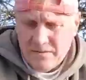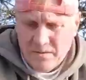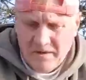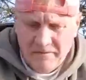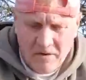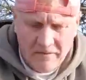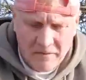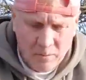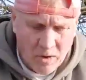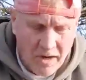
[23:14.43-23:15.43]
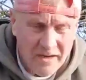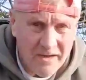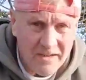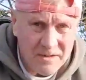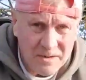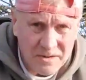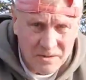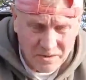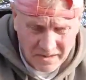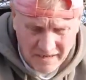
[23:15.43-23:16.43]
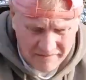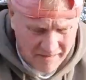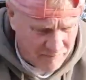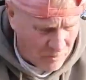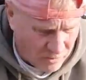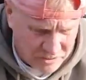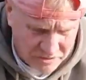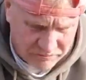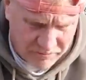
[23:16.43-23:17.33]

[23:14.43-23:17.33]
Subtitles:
$25 to 1, and as you saw, the left hand rod just